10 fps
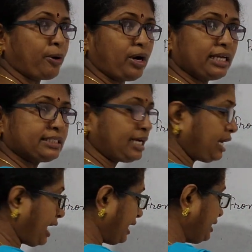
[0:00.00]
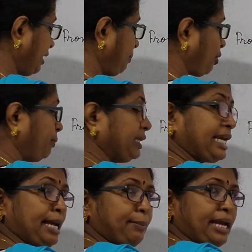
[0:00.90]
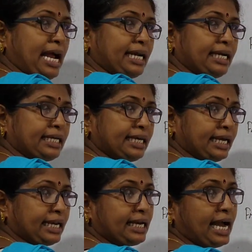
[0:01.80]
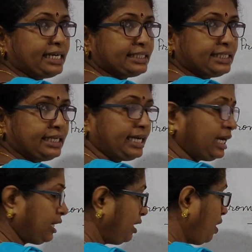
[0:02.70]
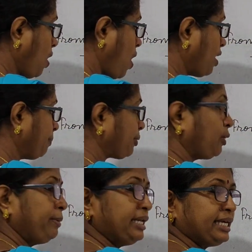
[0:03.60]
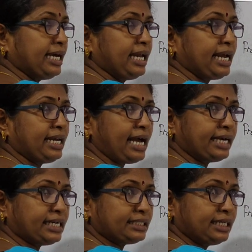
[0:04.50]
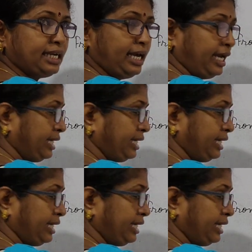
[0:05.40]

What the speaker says: products are either bromine can be added here and hydrogen here, or bromine here and hydrogen